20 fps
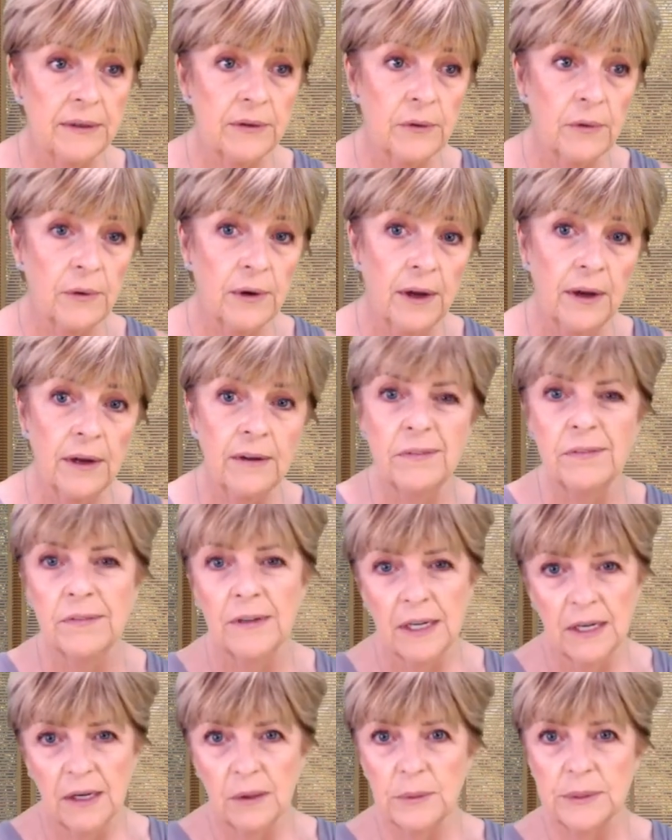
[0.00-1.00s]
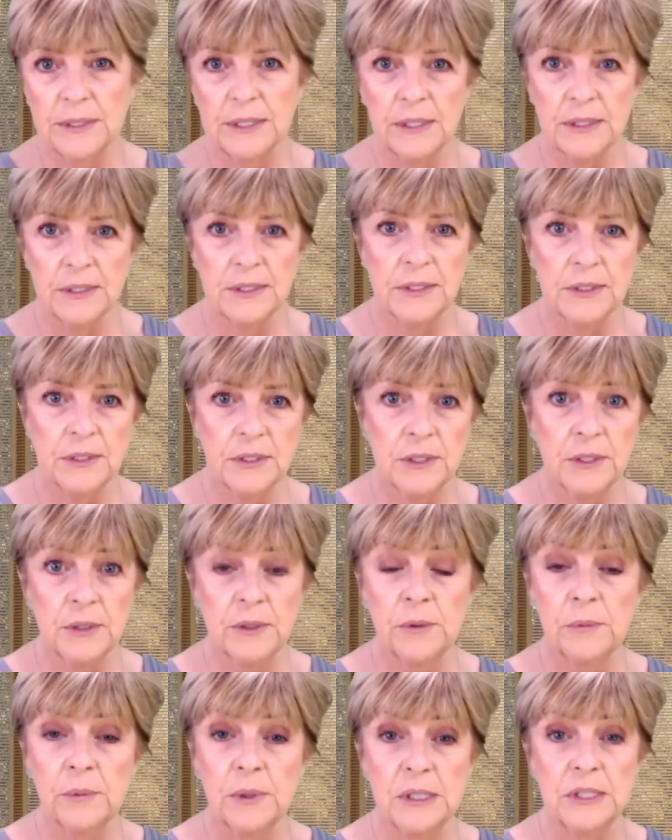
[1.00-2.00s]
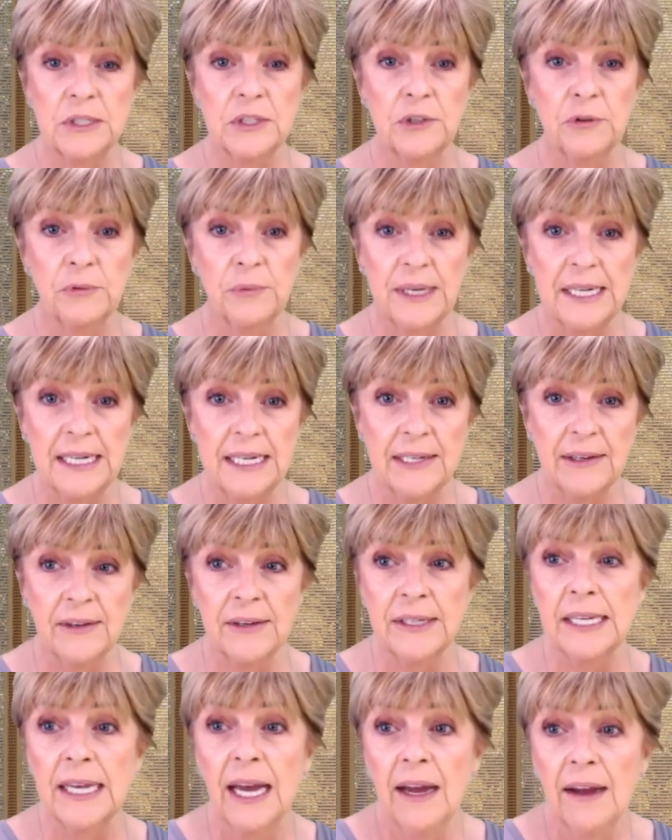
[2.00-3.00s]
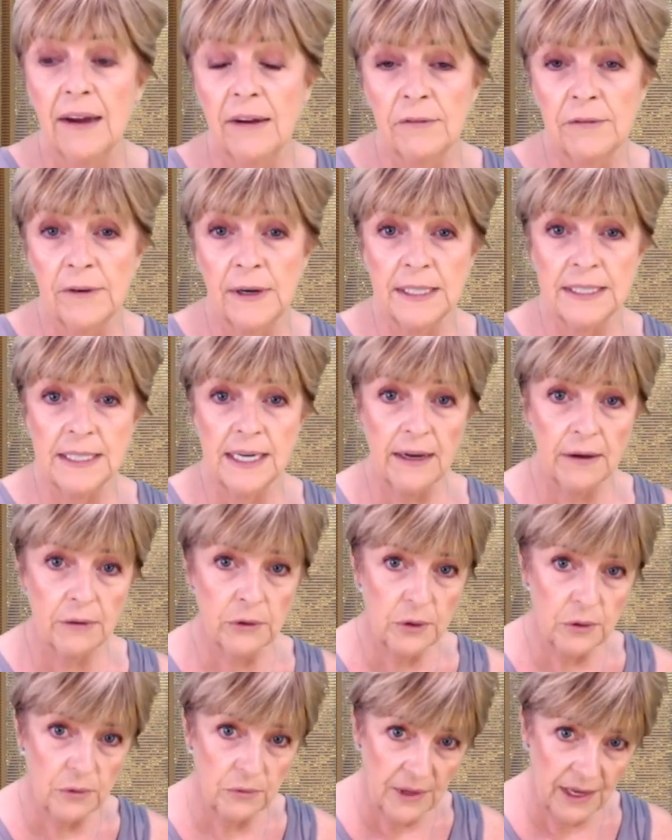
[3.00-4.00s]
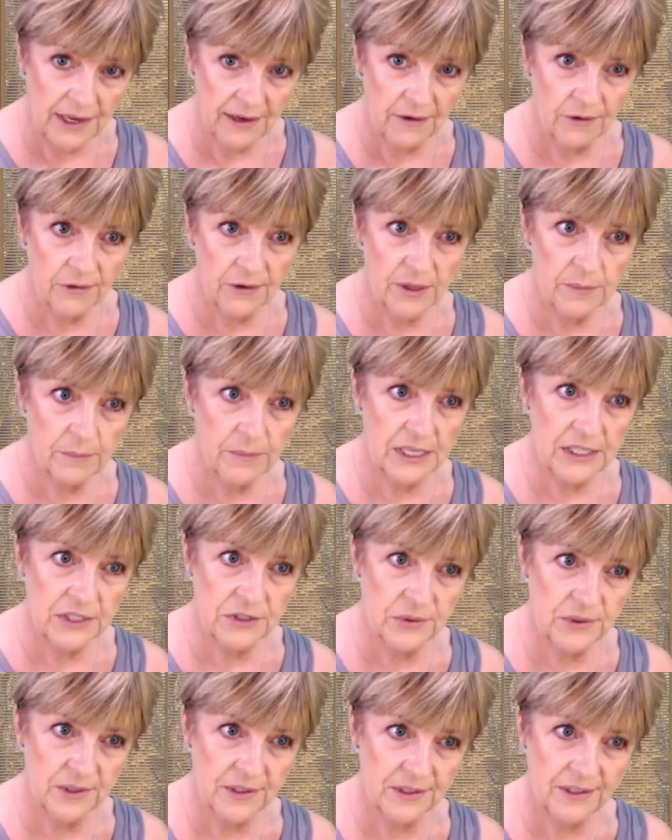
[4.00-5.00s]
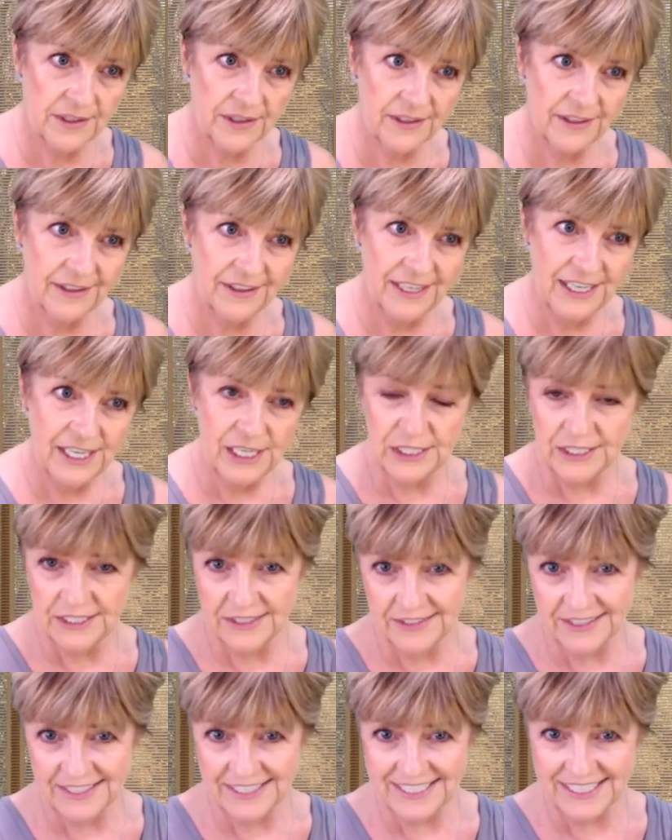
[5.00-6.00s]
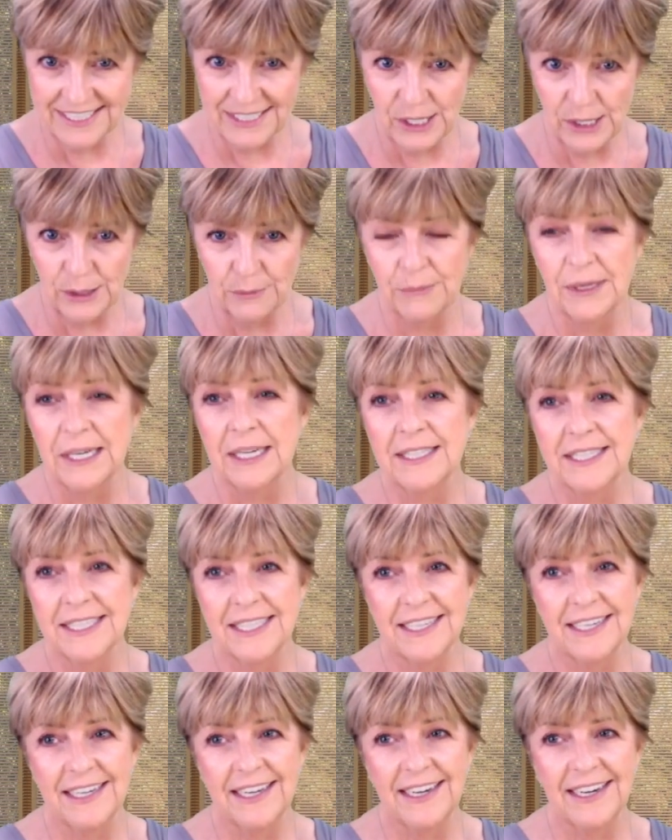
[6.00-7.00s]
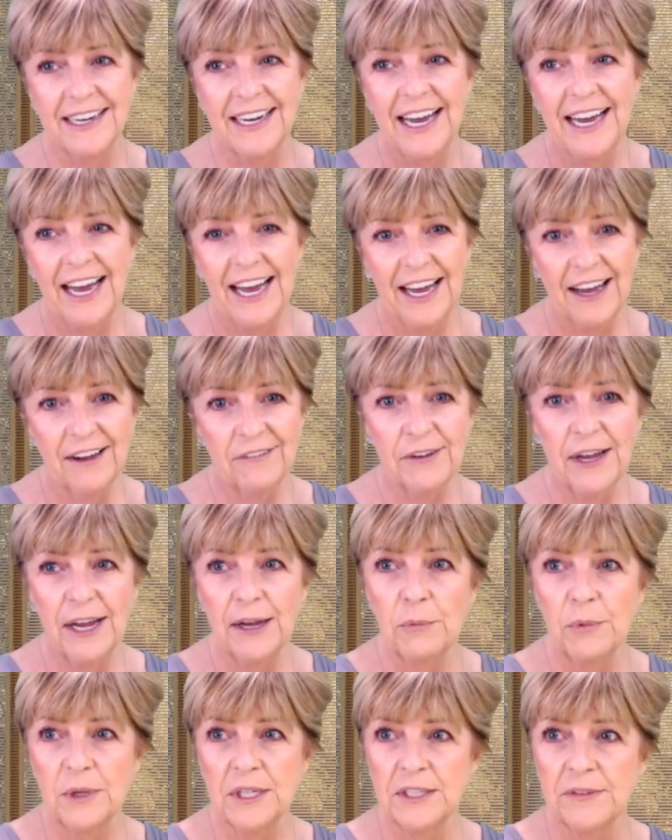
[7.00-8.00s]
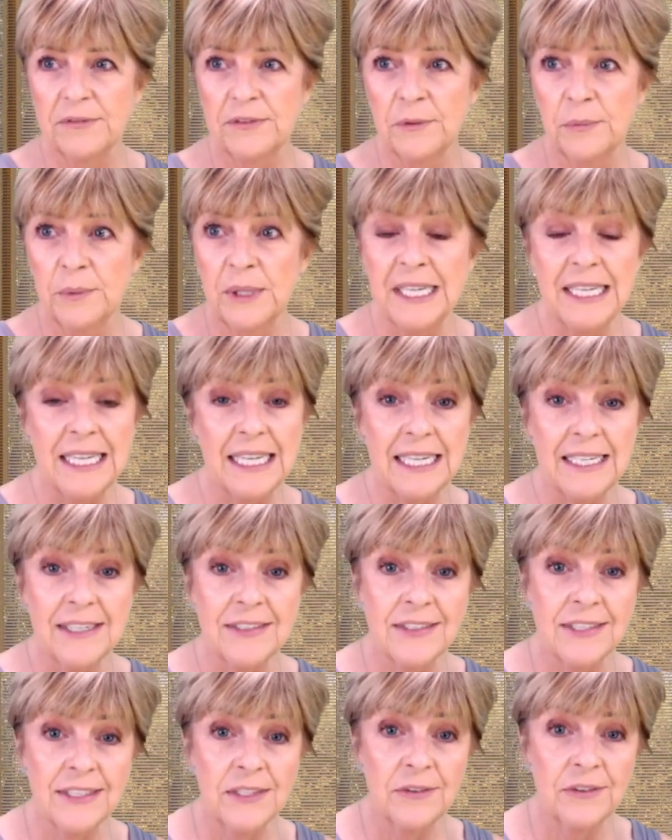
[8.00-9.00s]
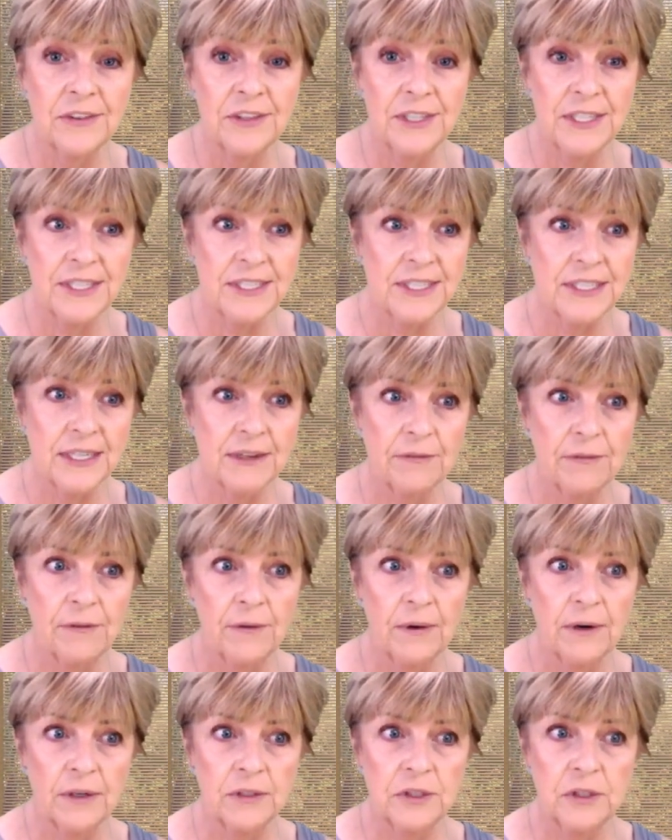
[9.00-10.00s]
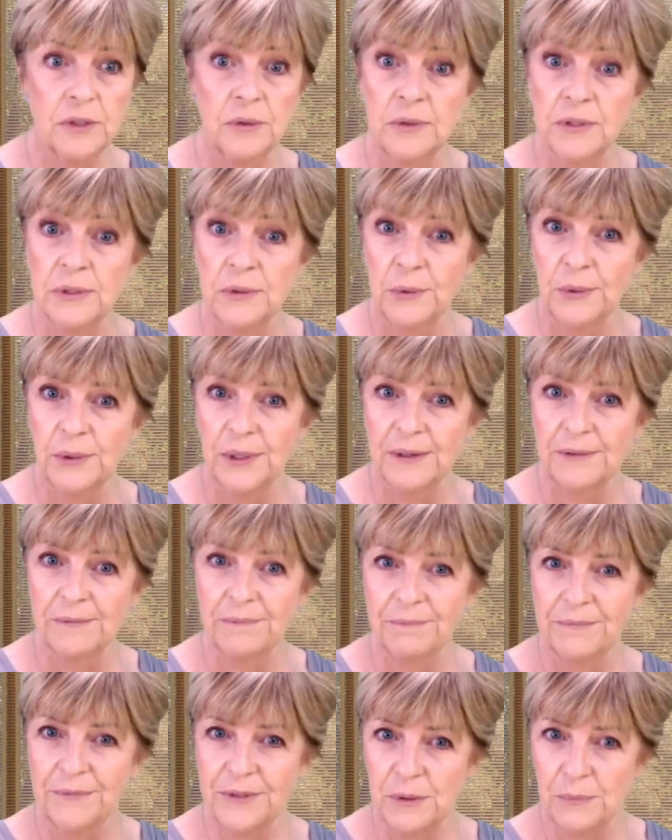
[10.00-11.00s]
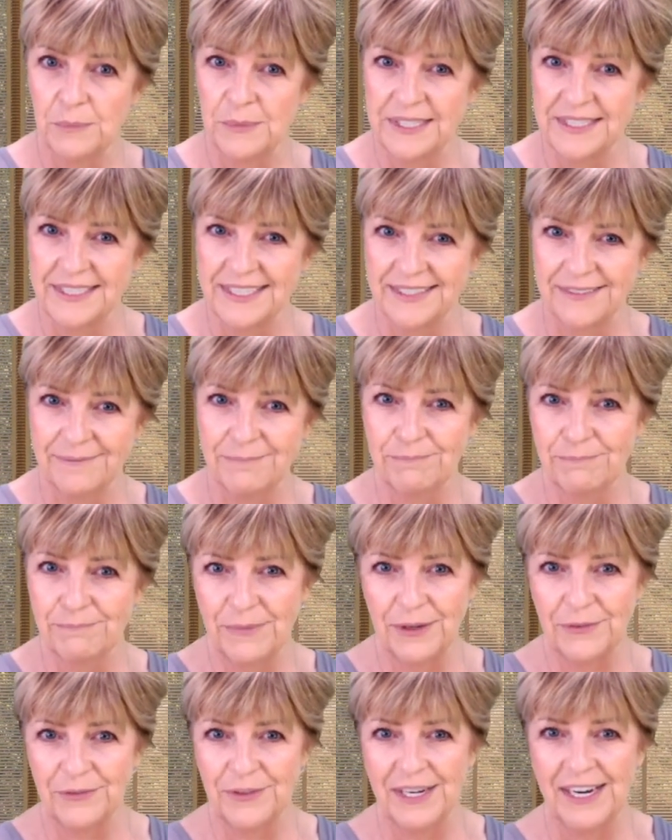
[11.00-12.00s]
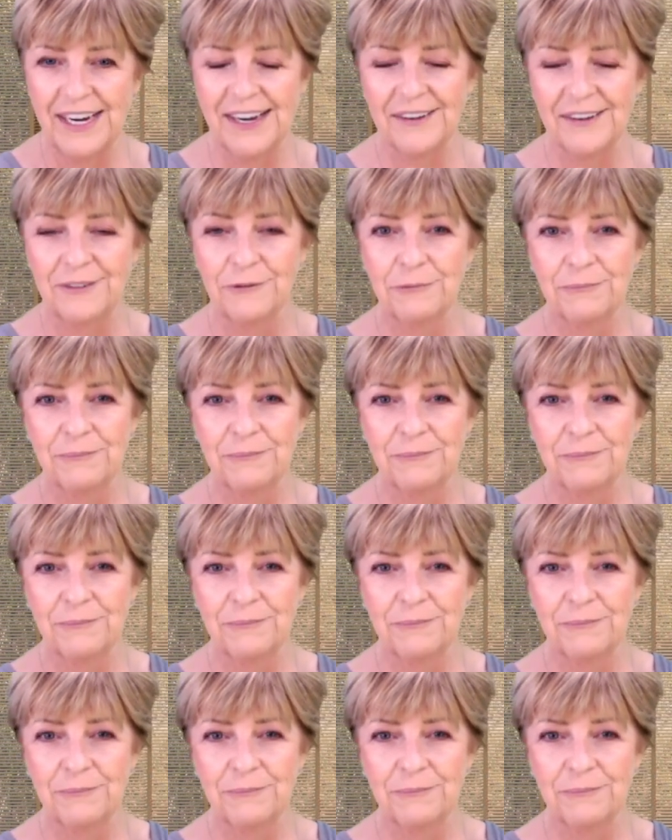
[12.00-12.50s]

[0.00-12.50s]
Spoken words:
your life, it's nicest to do the ones that you really like and find out who they are in the Major Arcana. Until next time, take care, have a wonderful week, and I'll see you Thursday for our tutorial. Don't miss it. Bye for now.